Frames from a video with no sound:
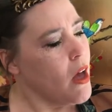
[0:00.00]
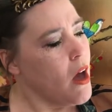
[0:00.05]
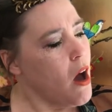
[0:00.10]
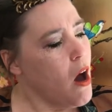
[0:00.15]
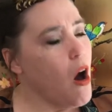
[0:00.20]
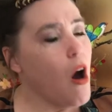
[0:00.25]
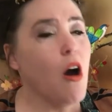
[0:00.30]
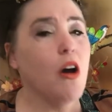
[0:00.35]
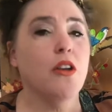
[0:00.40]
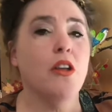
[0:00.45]

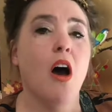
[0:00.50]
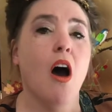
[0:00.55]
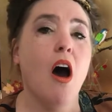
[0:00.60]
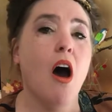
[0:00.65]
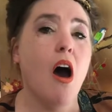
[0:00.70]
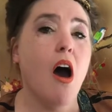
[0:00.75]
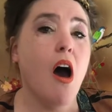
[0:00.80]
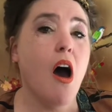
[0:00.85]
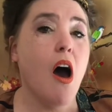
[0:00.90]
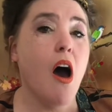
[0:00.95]
On
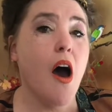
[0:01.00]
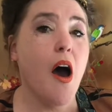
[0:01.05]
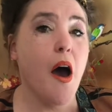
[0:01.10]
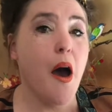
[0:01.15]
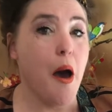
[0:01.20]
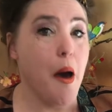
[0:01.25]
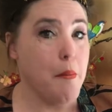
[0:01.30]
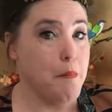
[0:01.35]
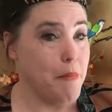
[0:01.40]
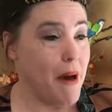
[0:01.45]

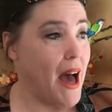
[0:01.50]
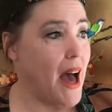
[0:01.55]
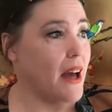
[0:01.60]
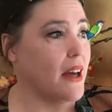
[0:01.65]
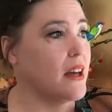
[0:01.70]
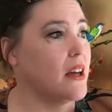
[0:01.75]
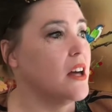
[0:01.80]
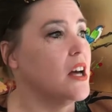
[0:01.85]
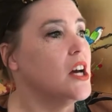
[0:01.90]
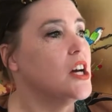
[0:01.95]
her
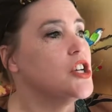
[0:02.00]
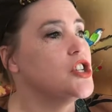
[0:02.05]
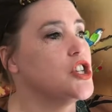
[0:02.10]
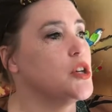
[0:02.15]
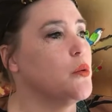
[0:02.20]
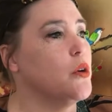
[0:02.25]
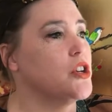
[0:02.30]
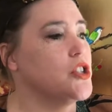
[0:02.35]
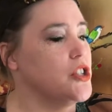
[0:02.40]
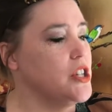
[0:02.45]
back she
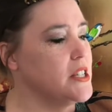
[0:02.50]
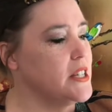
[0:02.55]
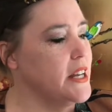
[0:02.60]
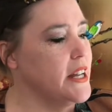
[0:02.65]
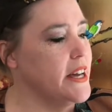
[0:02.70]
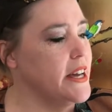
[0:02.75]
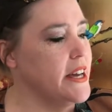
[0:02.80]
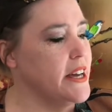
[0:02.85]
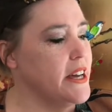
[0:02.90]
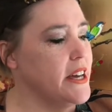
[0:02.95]
watches
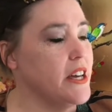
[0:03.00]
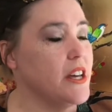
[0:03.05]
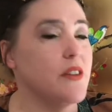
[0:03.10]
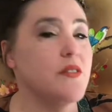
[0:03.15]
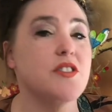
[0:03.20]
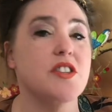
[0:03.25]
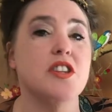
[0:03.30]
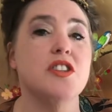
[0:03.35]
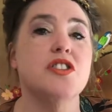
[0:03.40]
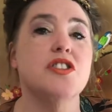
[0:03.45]

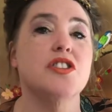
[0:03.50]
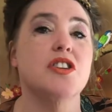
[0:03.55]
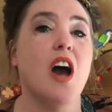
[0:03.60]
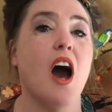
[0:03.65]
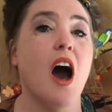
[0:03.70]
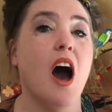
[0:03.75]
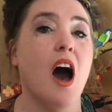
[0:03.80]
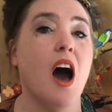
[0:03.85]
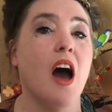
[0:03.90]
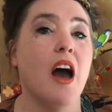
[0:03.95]
leaves and
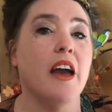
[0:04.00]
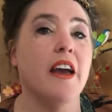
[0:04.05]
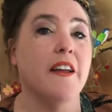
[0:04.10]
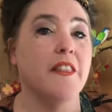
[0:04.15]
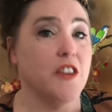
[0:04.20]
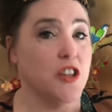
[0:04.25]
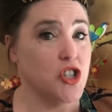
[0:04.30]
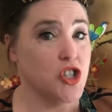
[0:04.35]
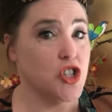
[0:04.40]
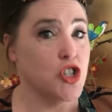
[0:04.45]
sky and
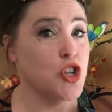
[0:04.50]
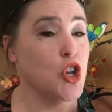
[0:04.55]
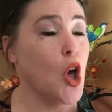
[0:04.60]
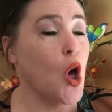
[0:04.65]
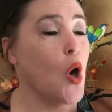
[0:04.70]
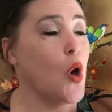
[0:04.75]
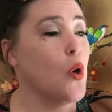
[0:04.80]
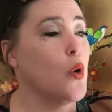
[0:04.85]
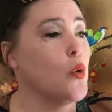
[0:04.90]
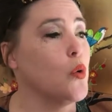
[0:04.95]
the
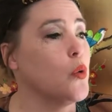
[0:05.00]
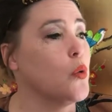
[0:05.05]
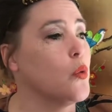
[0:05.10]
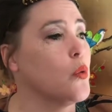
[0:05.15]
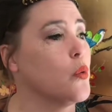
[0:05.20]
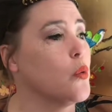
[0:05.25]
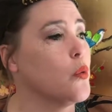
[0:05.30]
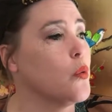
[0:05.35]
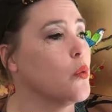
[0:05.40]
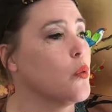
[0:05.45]
snow.
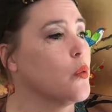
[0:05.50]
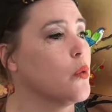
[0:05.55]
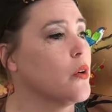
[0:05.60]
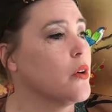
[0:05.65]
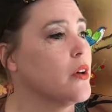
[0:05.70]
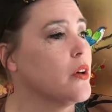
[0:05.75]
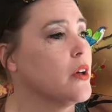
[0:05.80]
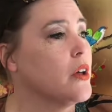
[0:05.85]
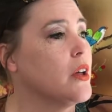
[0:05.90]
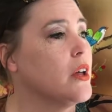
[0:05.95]

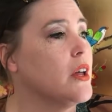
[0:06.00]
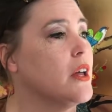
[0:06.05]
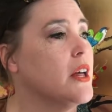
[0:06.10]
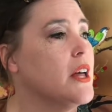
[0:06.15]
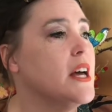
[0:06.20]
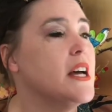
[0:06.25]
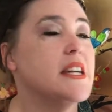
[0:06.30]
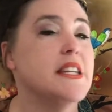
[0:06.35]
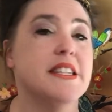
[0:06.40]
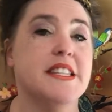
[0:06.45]

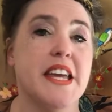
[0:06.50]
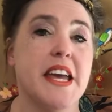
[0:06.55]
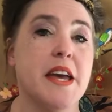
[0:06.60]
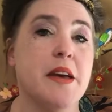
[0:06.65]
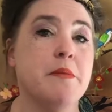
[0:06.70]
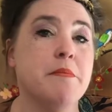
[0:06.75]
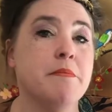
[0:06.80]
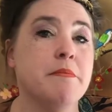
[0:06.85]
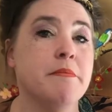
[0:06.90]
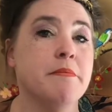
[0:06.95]

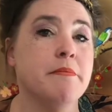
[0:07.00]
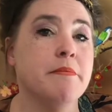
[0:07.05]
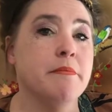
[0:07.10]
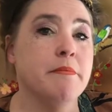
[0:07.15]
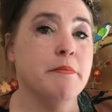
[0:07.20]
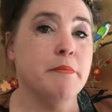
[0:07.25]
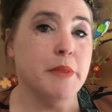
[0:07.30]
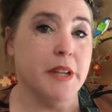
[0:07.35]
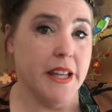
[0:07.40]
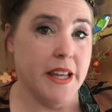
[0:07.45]

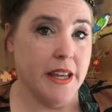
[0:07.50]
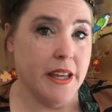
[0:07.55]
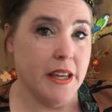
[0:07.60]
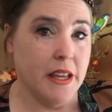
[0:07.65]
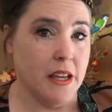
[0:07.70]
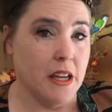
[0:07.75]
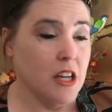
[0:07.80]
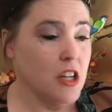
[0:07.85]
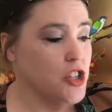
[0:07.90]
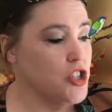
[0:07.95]
Dimly
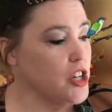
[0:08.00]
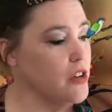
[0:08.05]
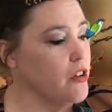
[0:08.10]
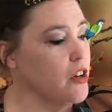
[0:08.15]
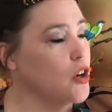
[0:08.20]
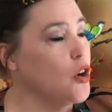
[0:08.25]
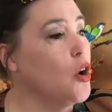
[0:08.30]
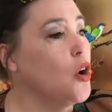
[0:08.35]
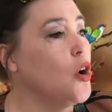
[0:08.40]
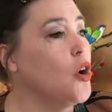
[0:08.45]
she
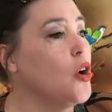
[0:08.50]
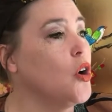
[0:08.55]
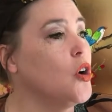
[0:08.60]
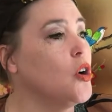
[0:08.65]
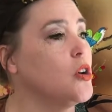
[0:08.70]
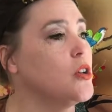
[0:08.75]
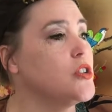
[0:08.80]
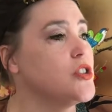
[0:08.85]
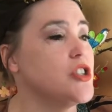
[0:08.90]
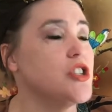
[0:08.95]

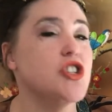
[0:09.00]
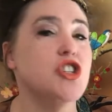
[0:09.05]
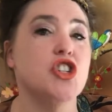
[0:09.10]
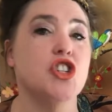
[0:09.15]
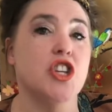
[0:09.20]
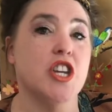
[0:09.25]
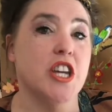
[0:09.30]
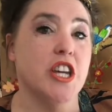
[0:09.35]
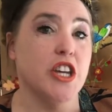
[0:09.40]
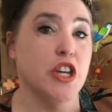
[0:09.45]
recalls that
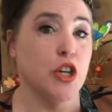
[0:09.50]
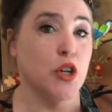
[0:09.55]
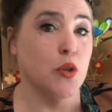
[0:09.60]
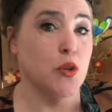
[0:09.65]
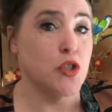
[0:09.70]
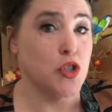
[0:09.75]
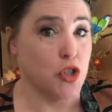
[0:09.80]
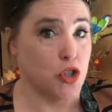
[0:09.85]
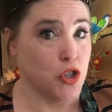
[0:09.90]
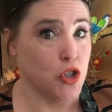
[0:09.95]
she
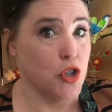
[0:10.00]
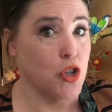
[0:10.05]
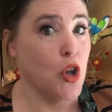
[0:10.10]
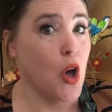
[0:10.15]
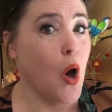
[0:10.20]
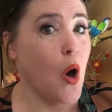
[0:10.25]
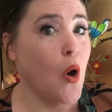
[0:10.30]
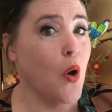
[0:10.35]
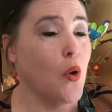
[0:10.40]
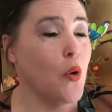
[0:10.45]
used to
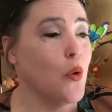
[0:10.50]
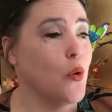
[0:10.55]
know